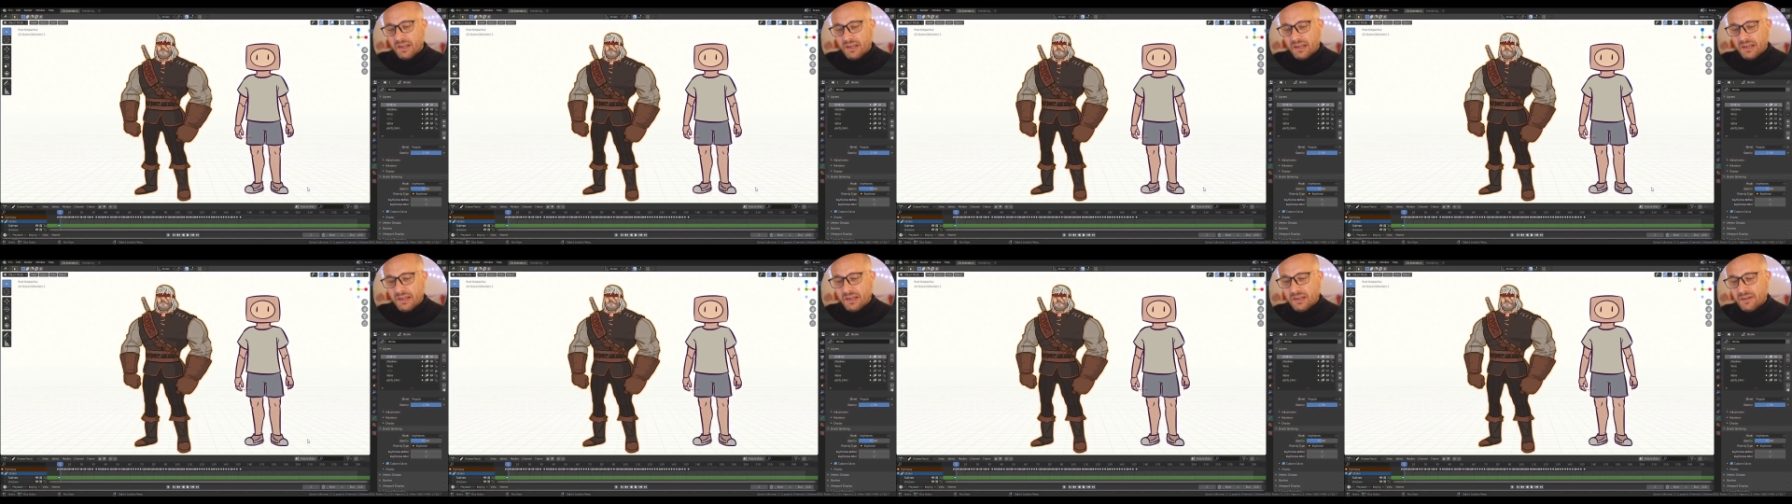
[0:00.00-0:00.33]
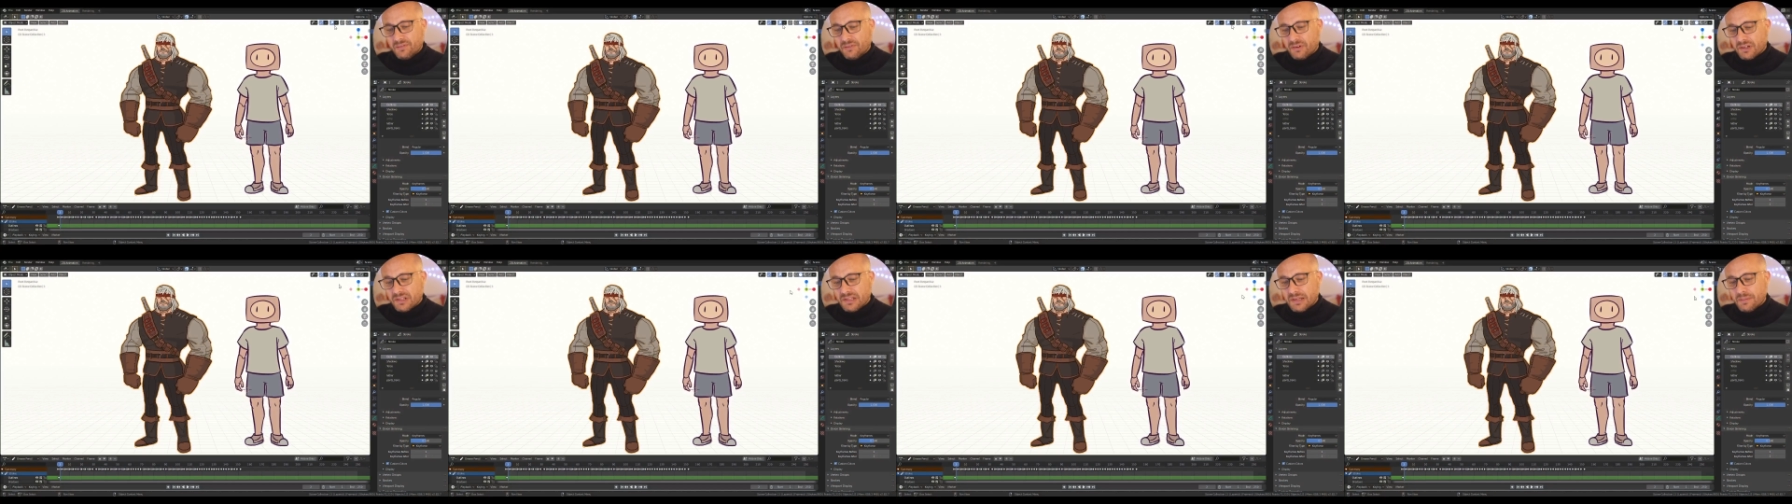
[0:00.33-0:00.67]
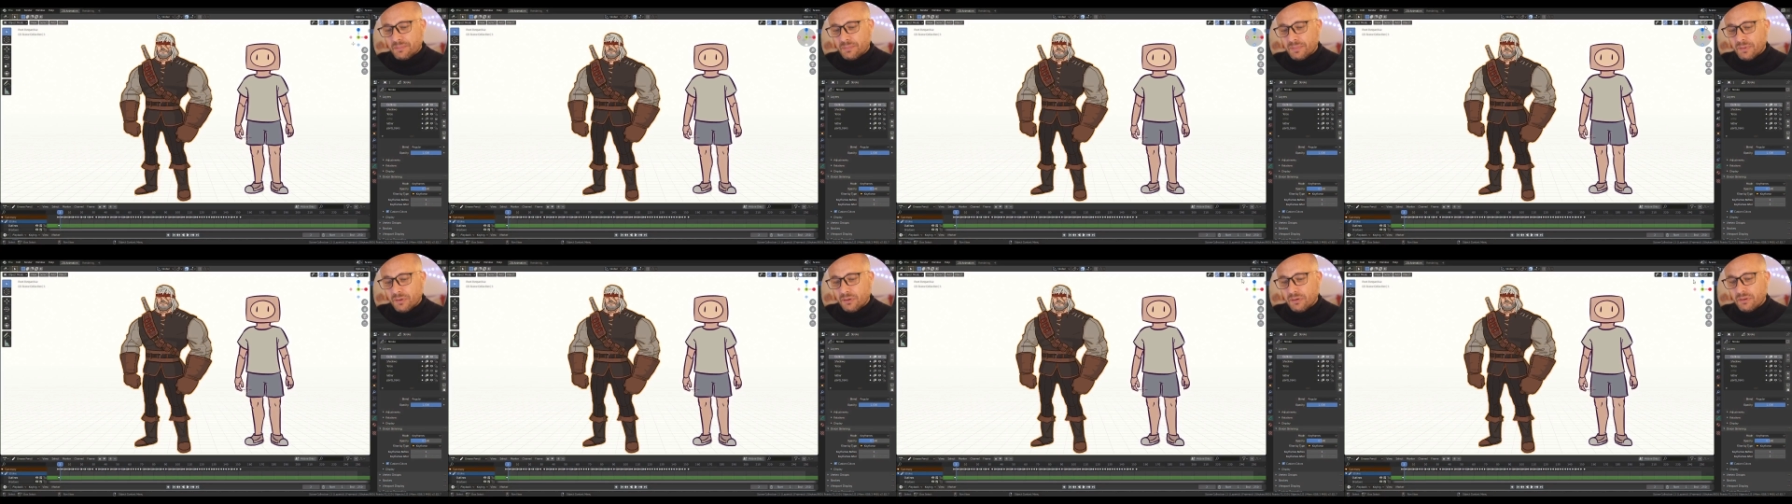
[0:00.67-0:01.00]
Uh, for
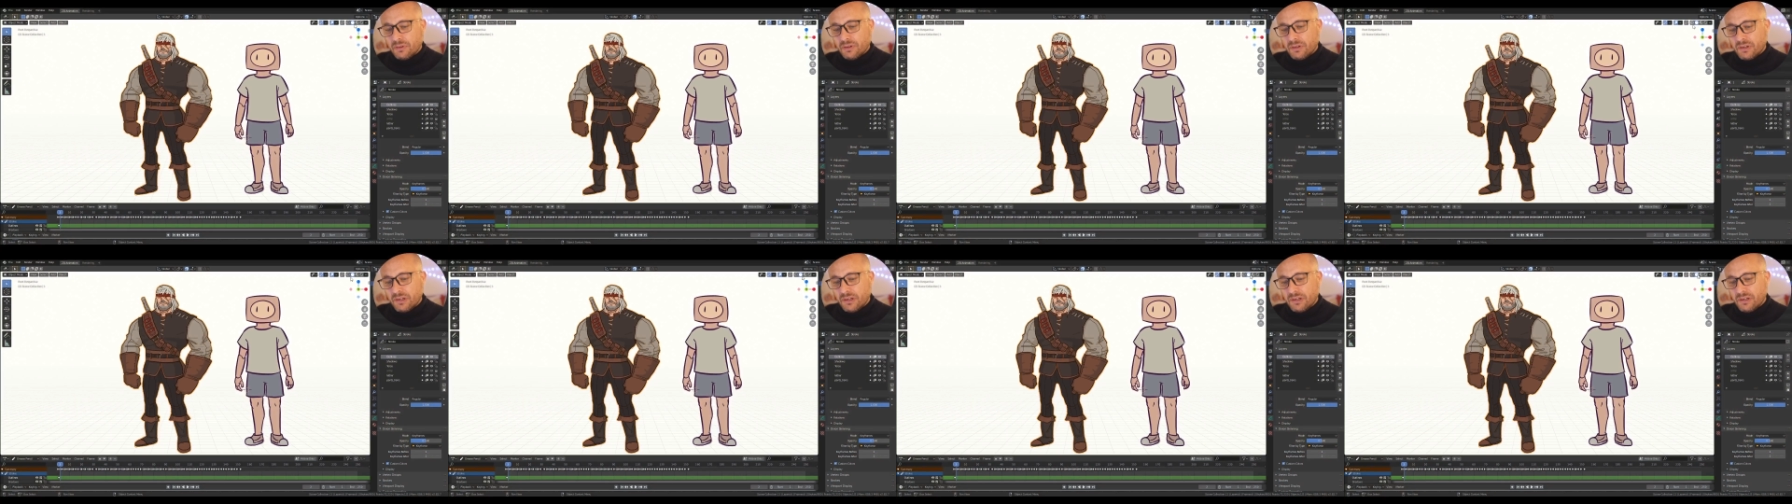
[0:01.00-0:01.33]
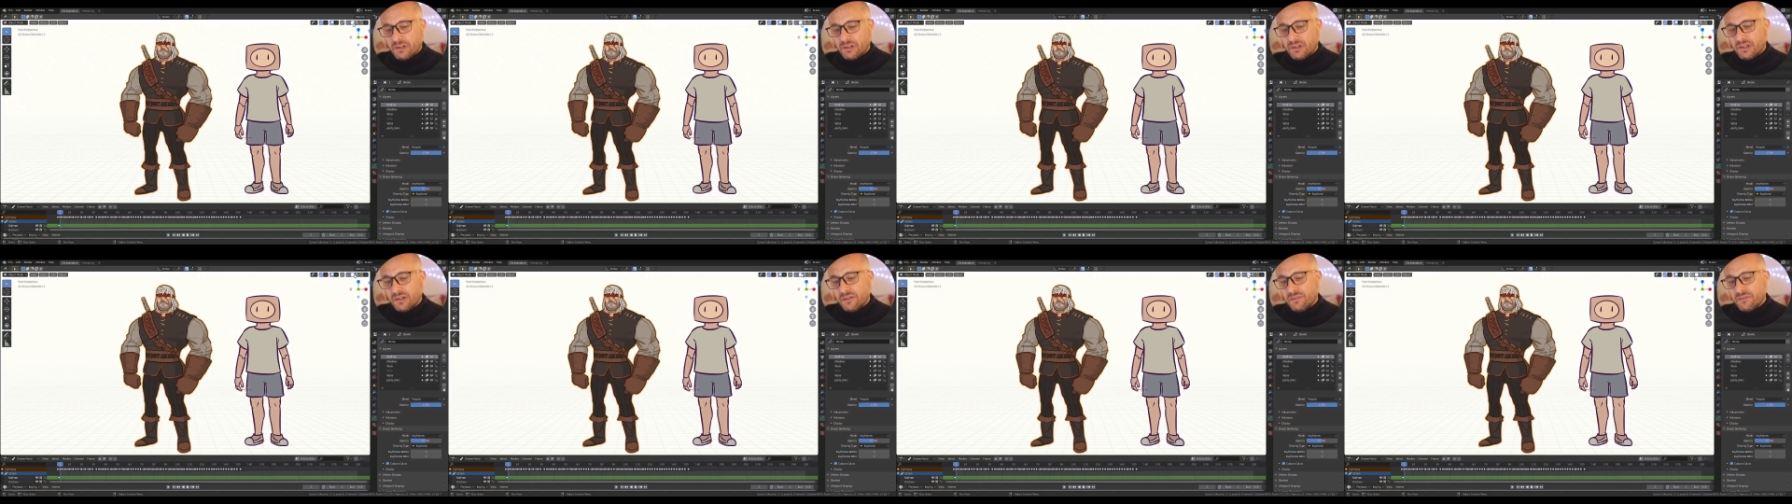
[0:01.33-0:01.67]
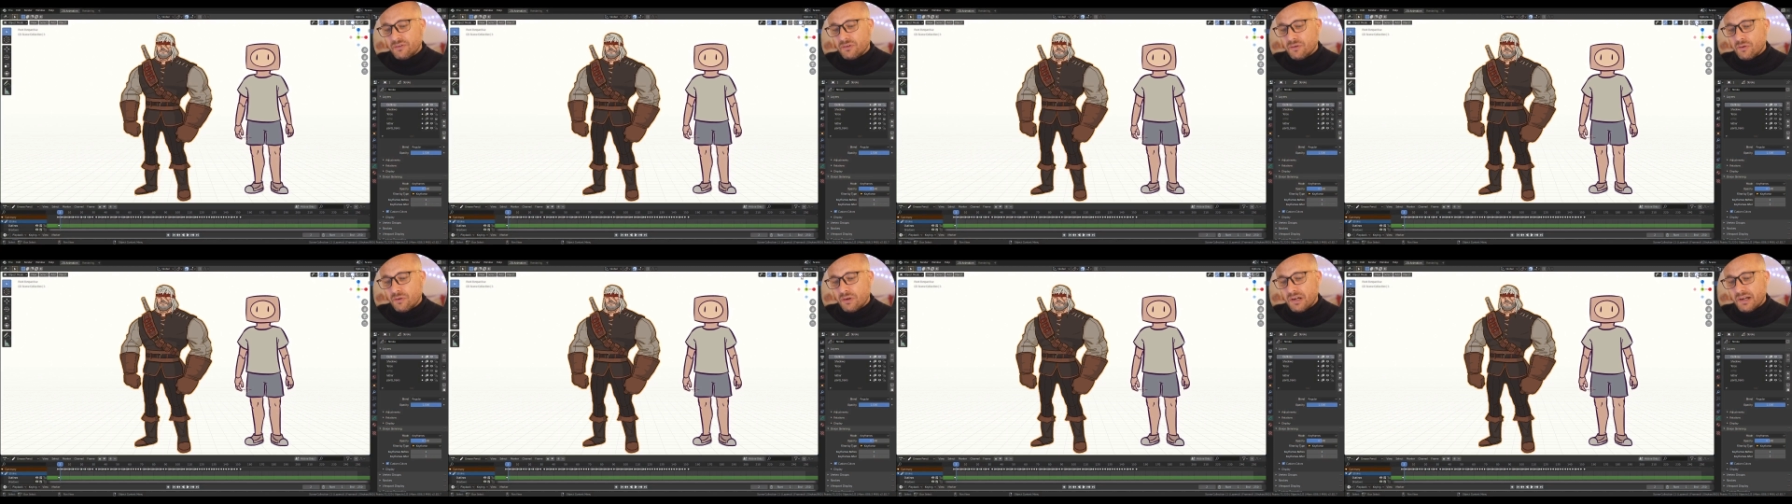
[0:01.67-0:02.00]
example, here, if
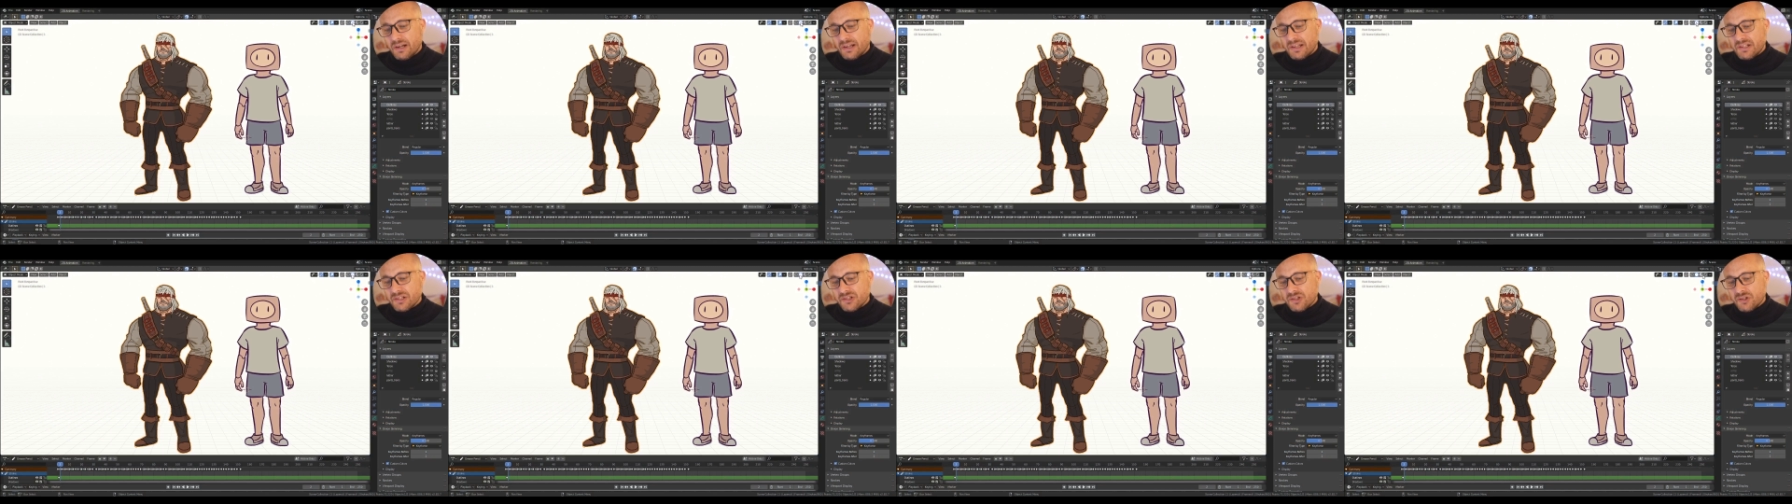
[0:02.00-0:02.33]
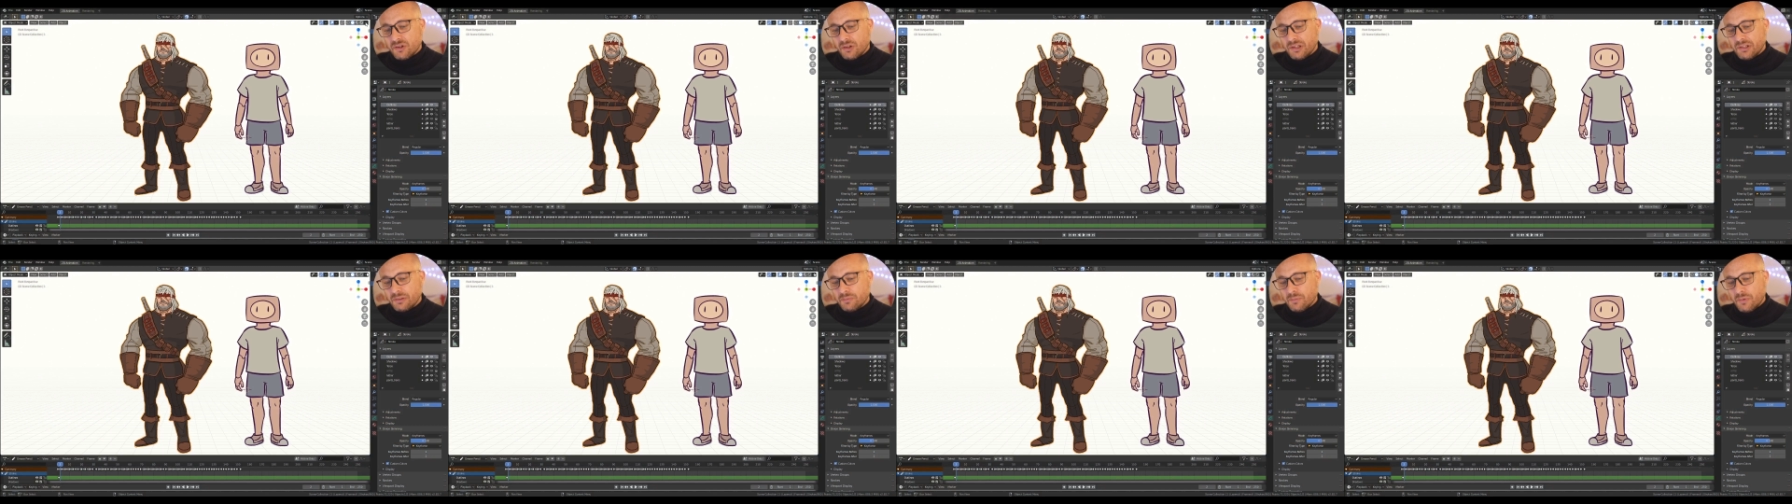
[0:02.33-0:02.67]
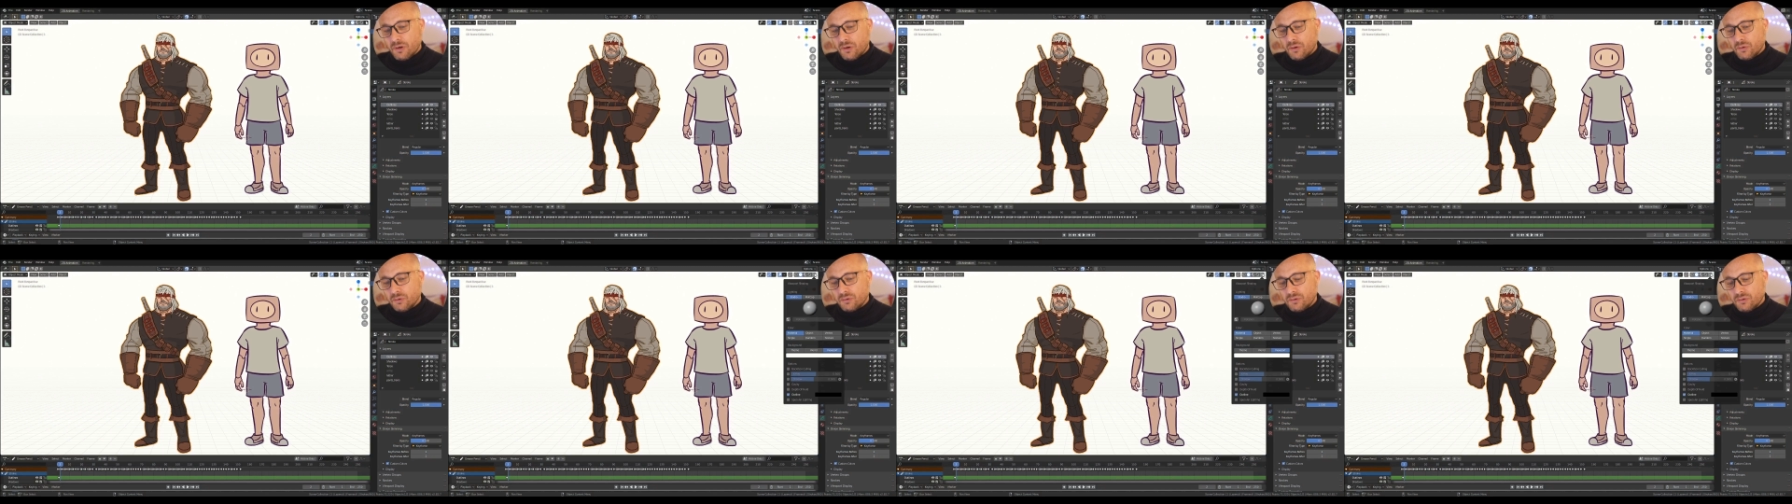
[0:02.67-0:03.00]
you are in solid
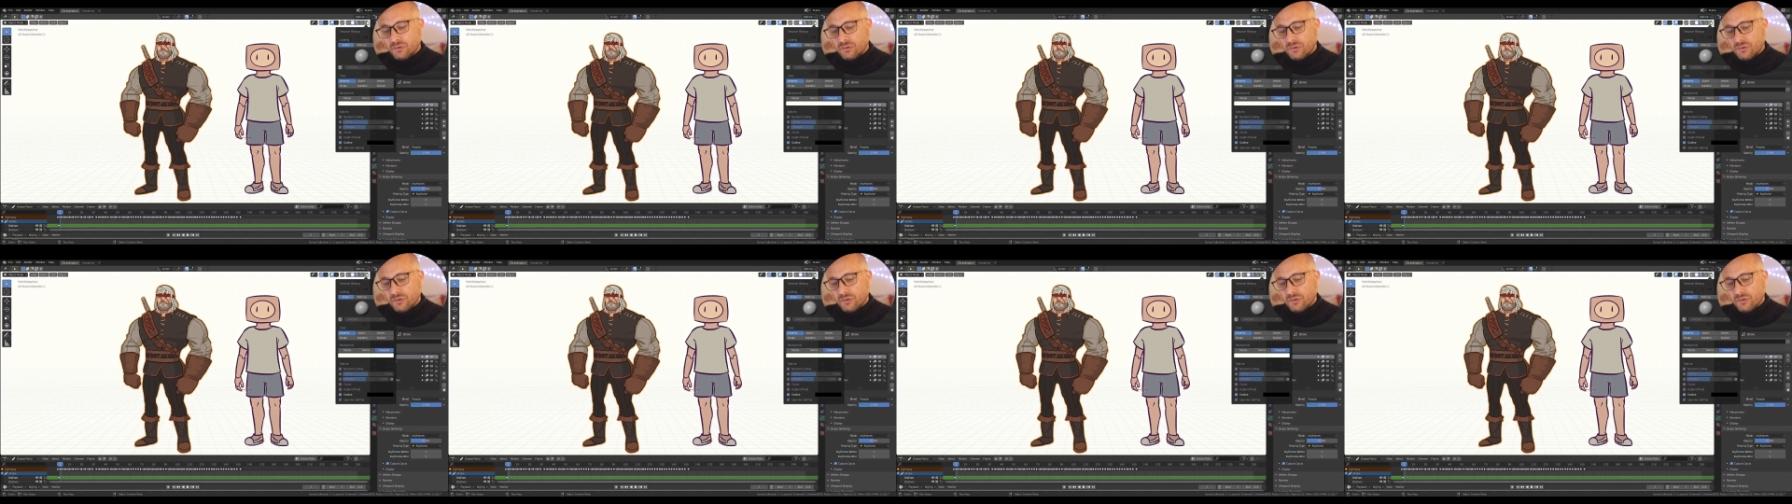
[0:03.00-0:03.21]
mode,